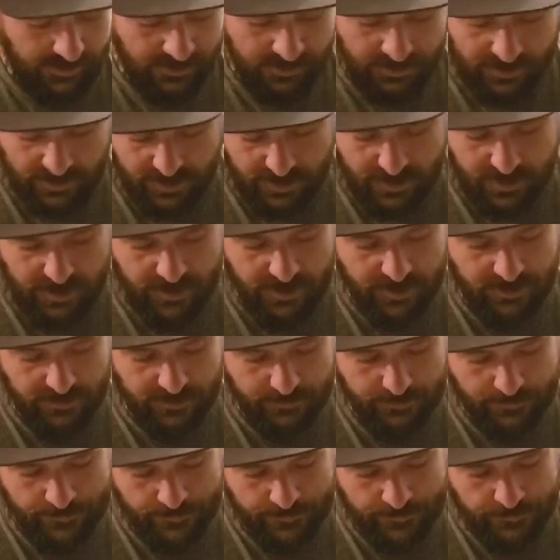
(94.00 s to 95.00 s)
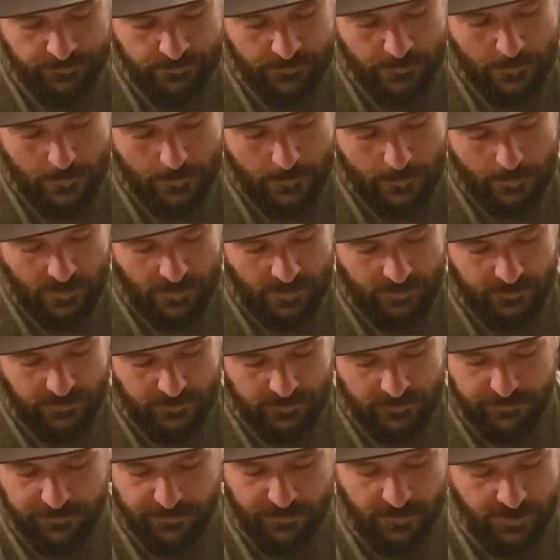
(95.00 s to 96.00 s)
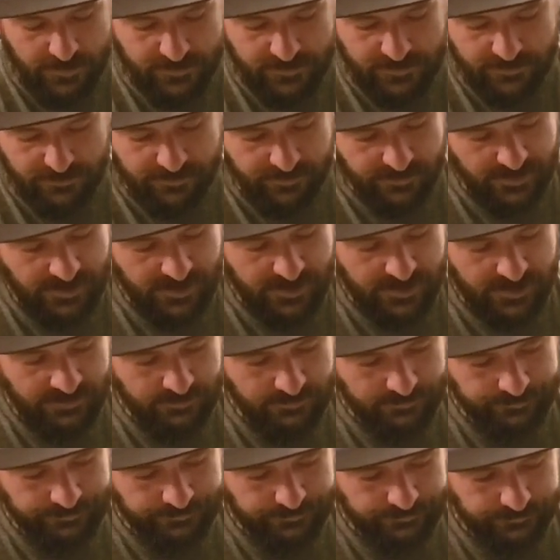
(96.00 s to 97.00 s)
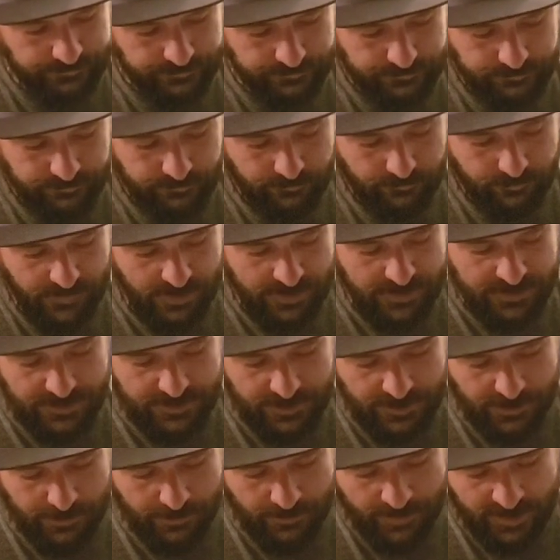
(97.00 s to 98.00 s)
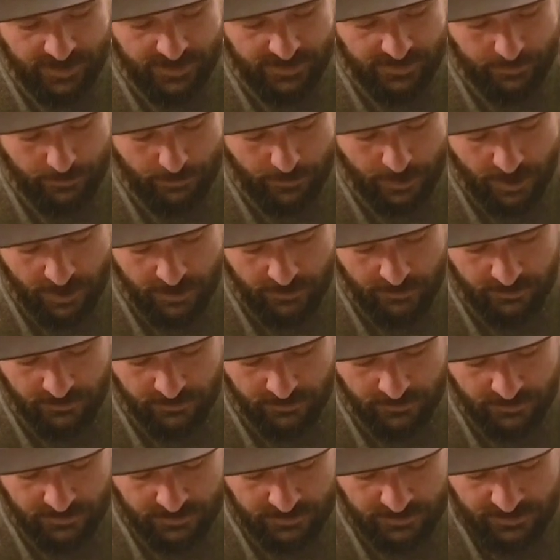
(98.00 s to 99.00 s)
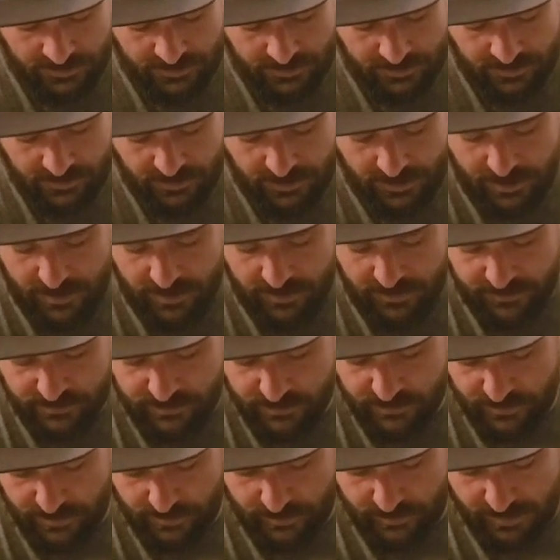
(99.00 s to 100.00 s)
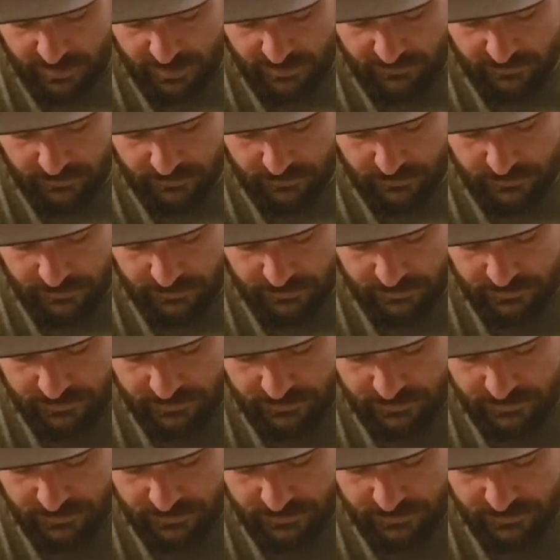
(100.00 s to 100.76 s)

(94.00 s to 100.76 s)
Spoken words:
you fill out the VIN, year, make, model, trim level.